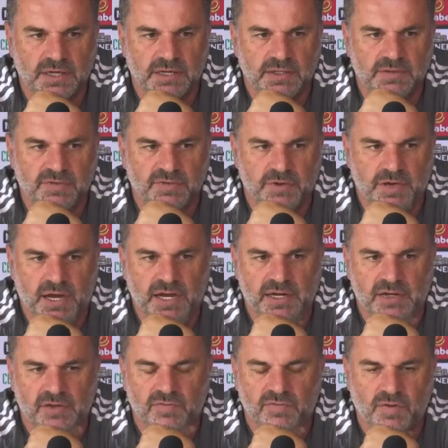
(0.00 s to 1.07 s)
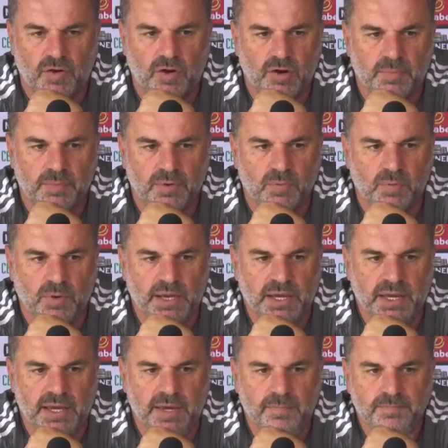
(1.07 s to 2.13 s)
they've created an environment
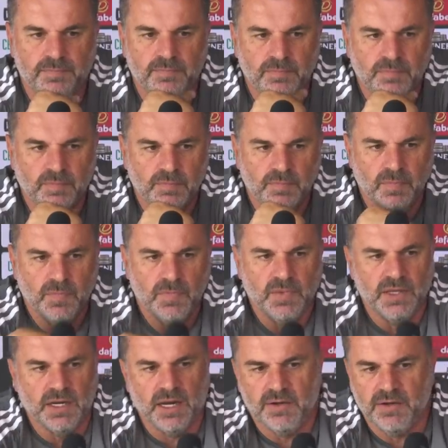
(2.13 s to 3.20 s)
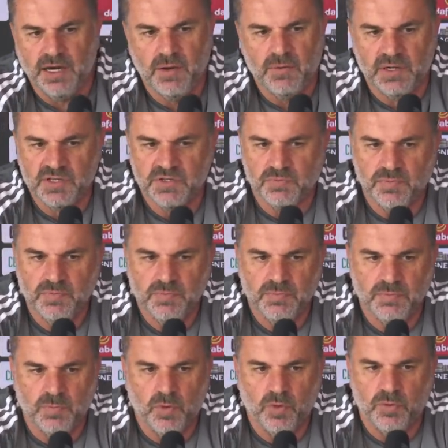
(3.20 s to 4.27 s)
where, you know, no one is
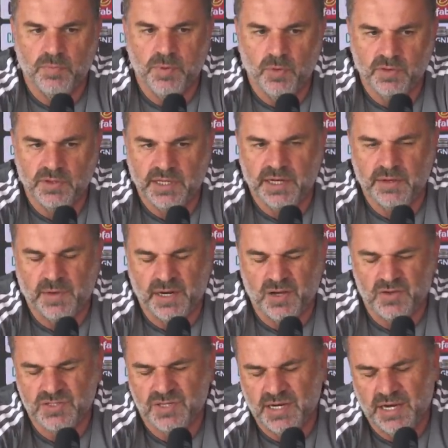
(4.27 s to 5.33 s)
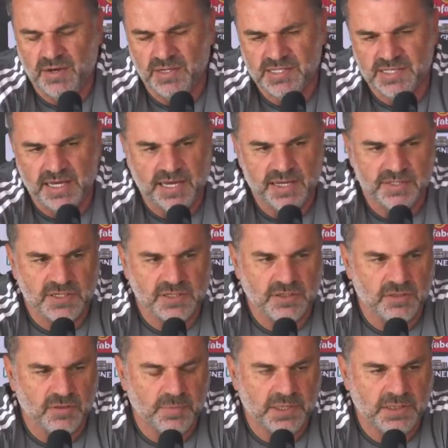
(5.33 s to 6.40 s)
more important than anyone else. I know it sounds a
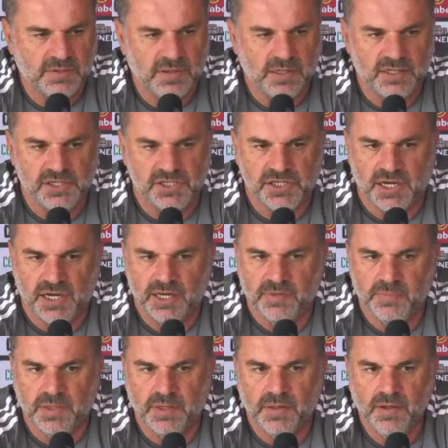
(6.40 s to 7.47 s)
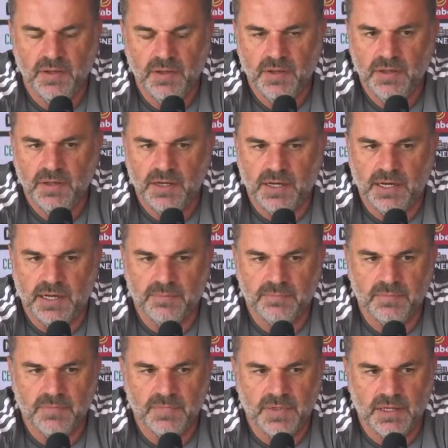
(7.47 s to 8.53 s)
little bit cliche, but,
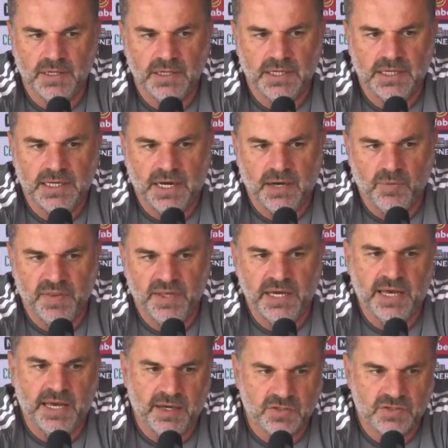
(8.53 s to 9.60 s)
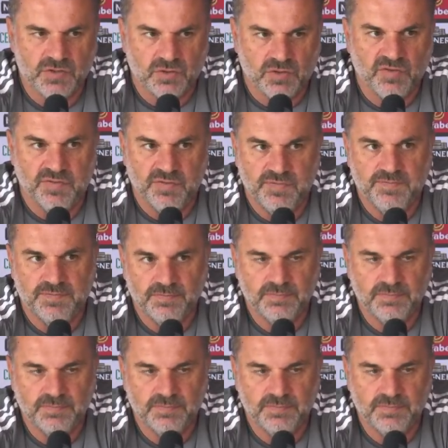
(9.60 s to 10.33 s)
you know, within our sort of